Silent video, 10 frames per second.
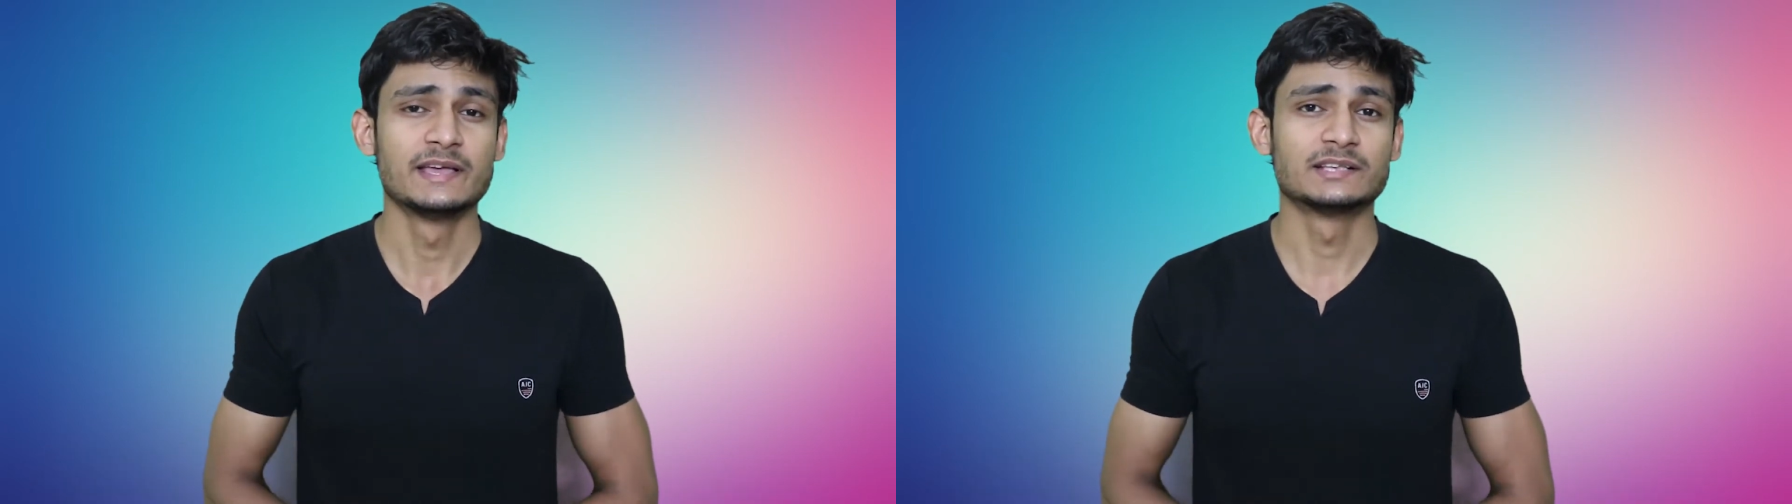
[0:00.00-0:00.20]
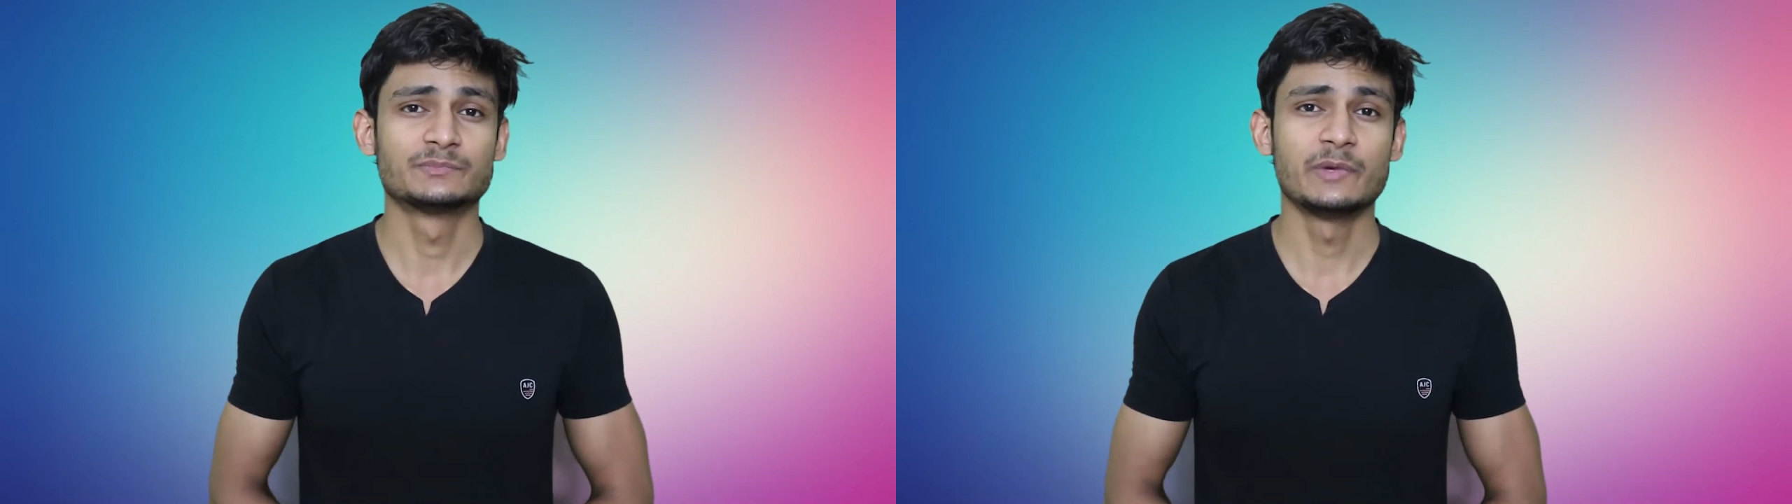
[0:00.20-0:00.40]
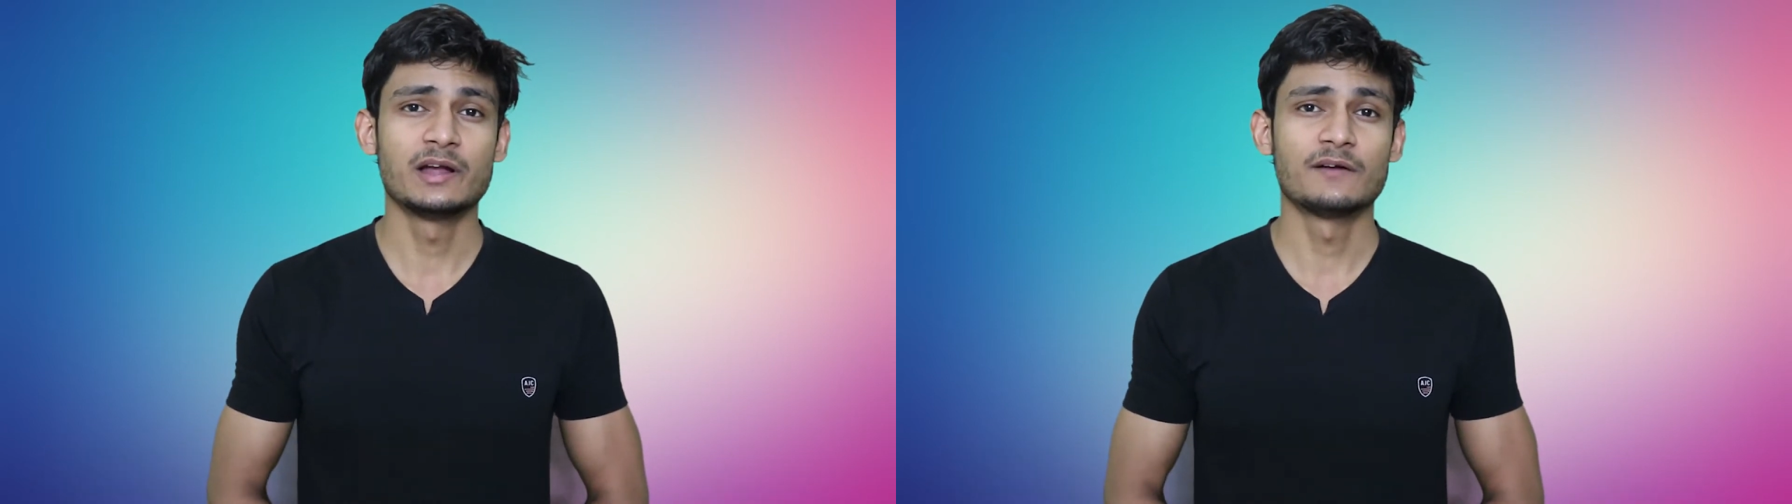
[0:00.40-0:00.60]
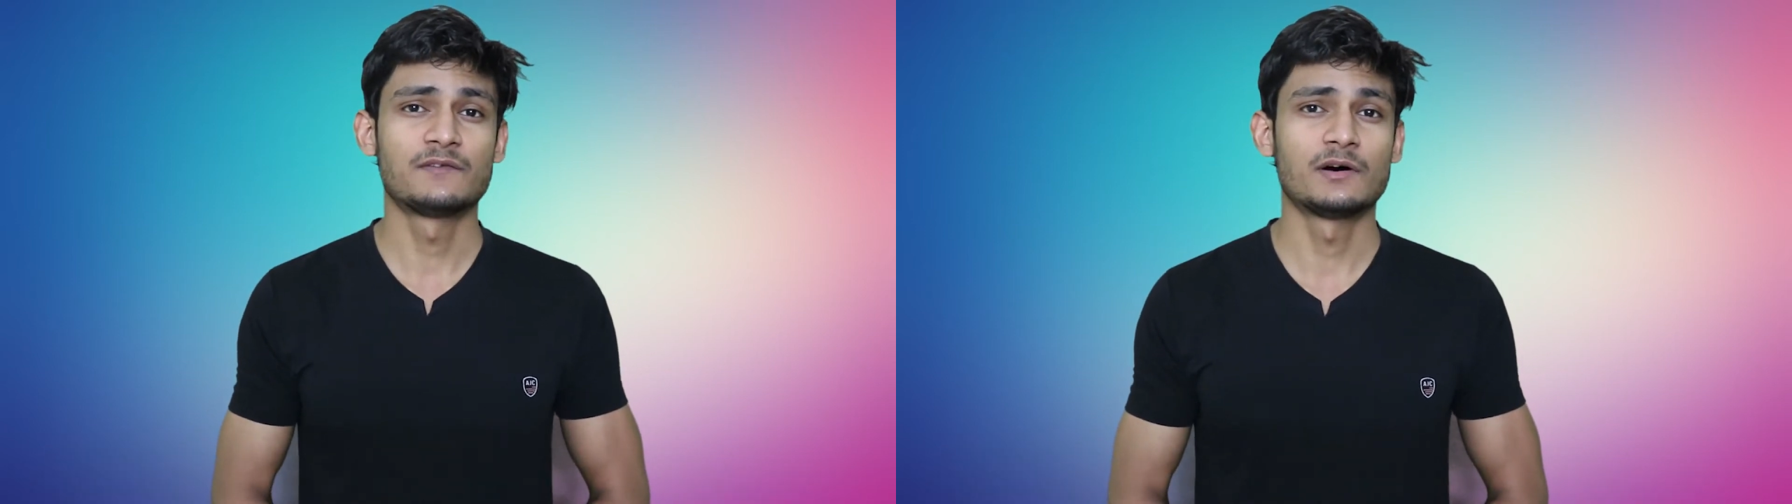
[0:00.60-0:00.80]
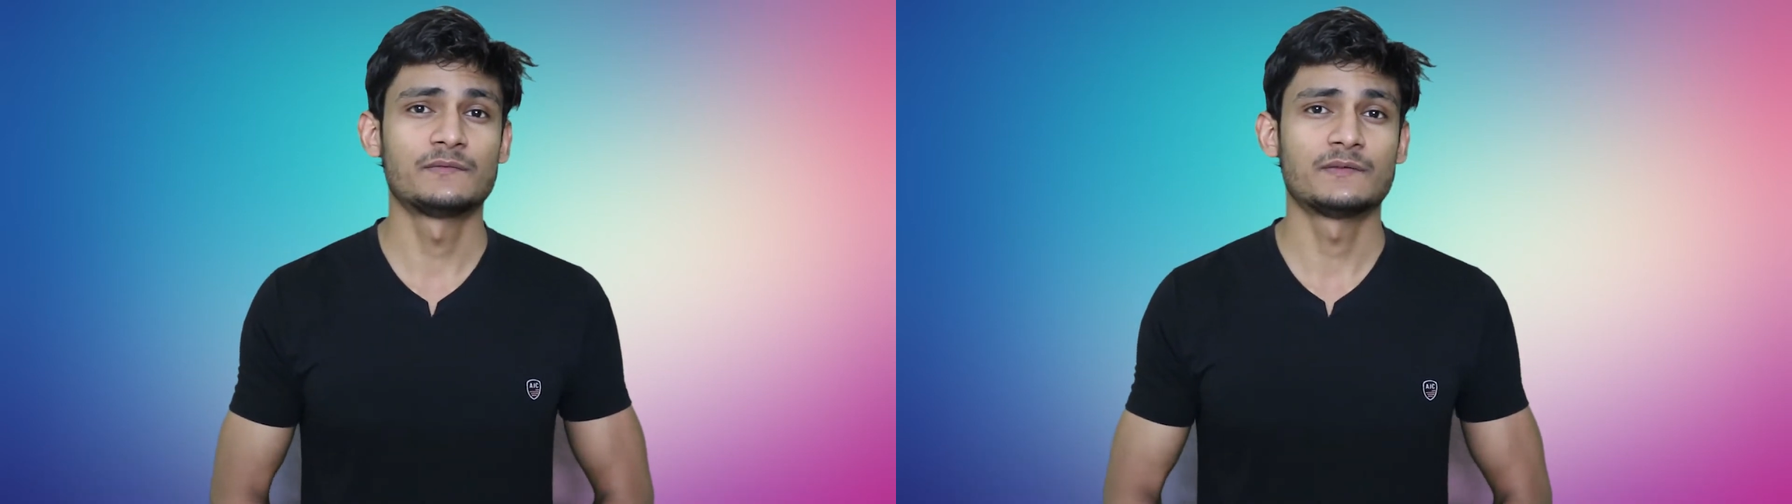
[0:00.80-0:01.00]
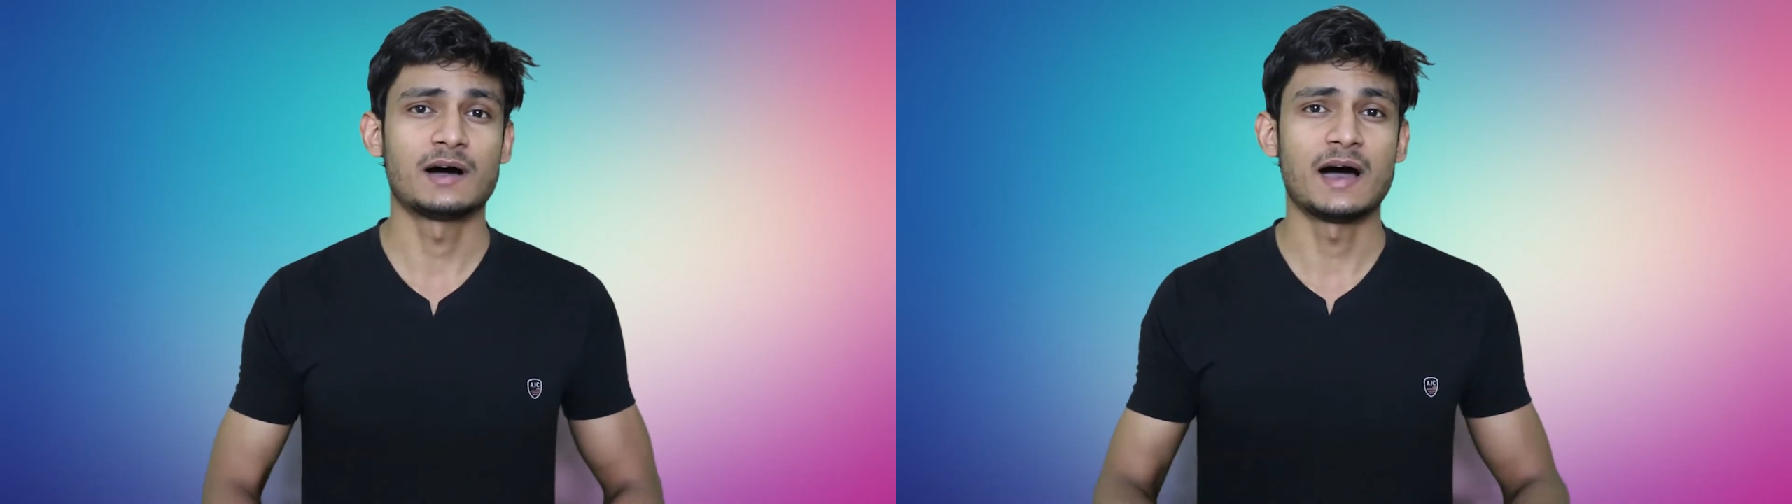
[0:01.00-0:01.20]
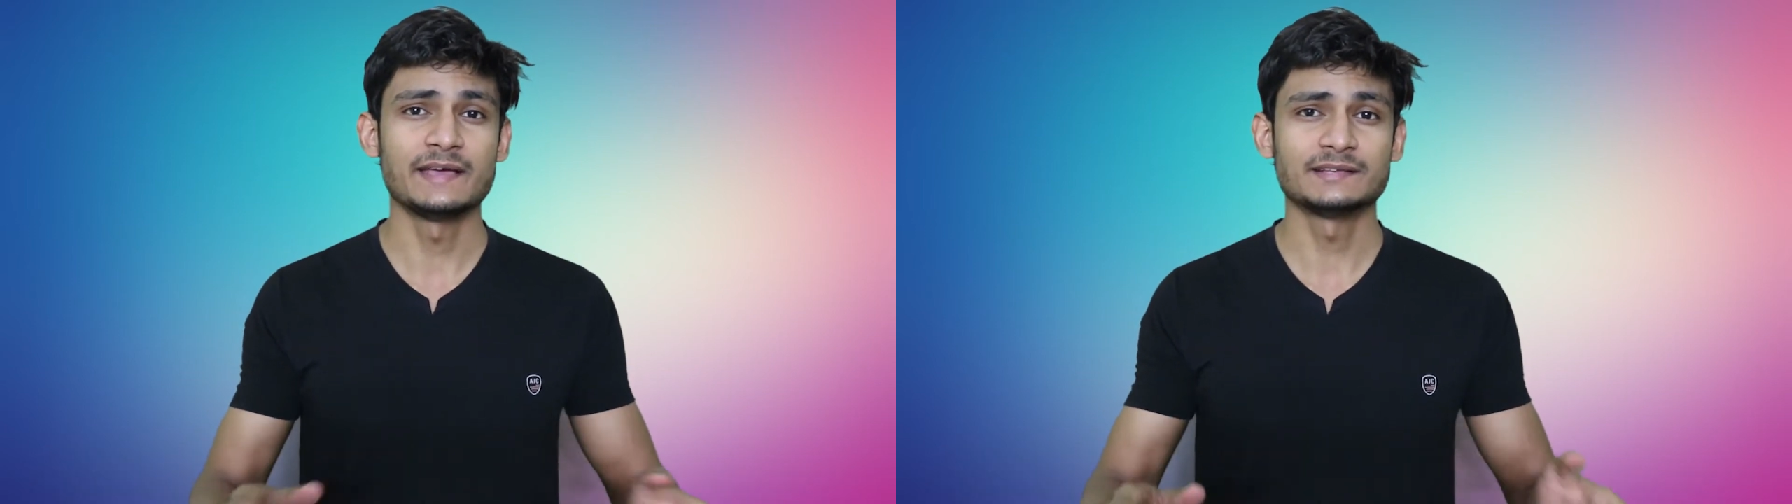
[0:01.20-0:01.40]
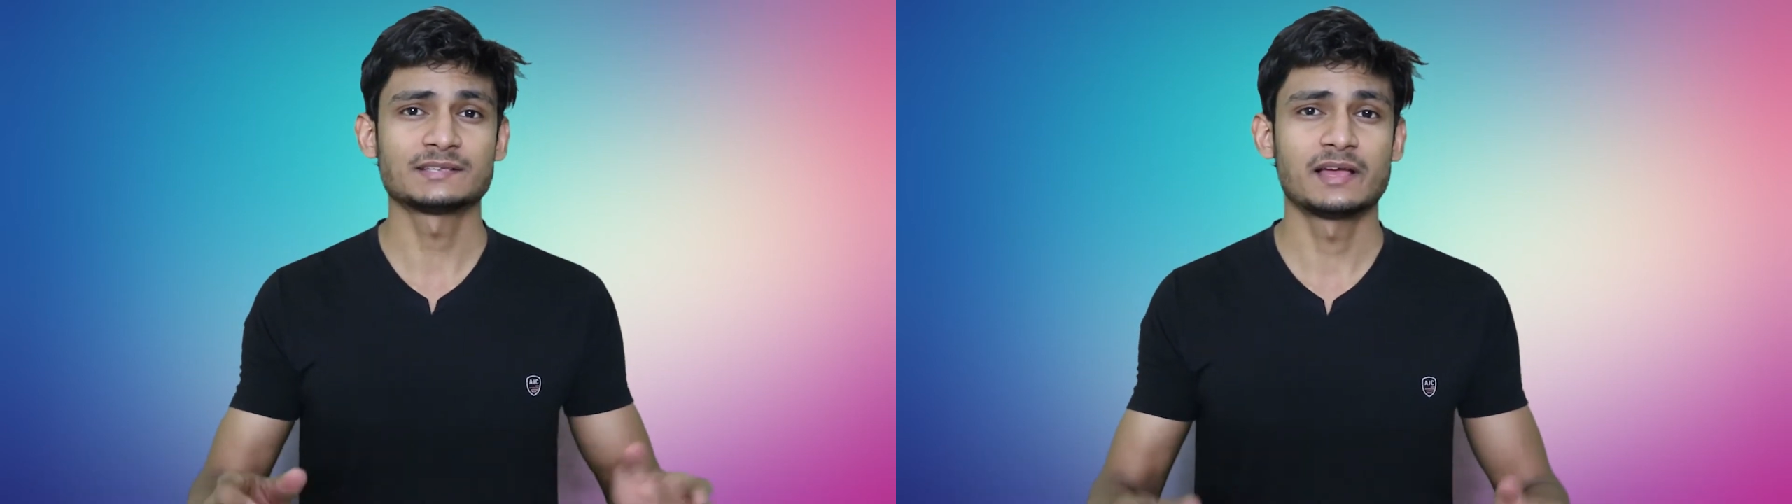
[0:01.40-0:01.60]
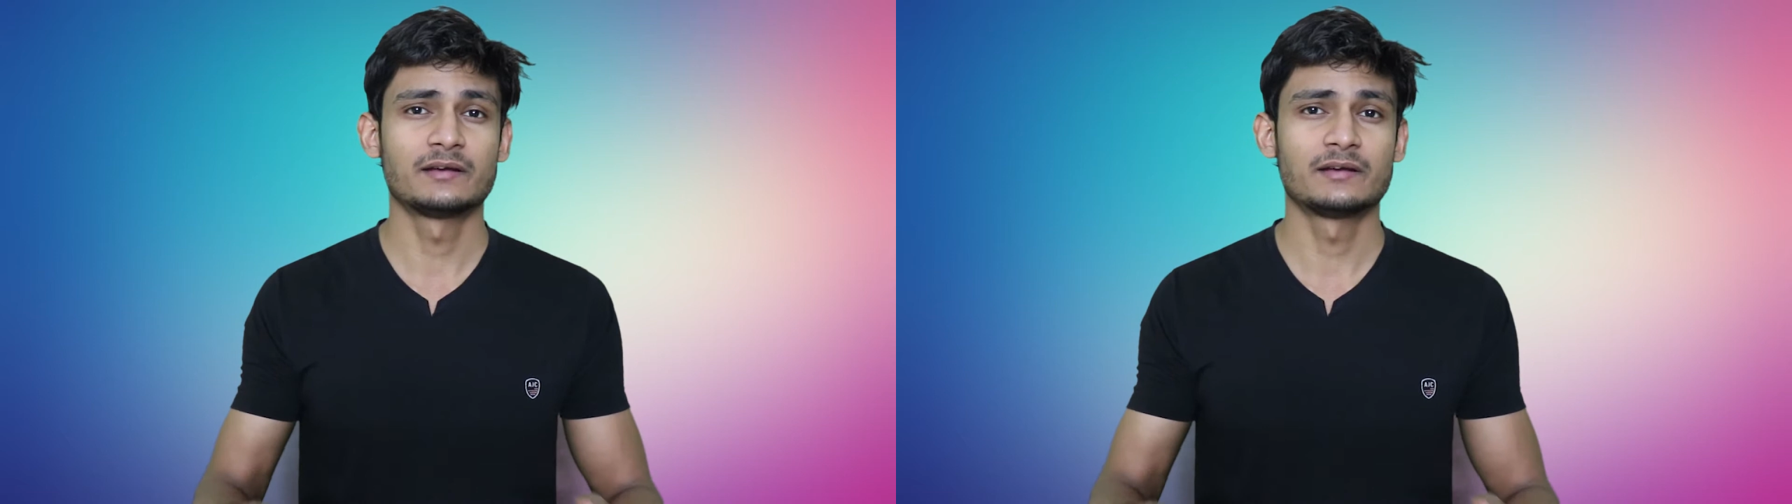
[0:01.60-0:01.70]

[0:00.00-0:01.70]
is made up of ice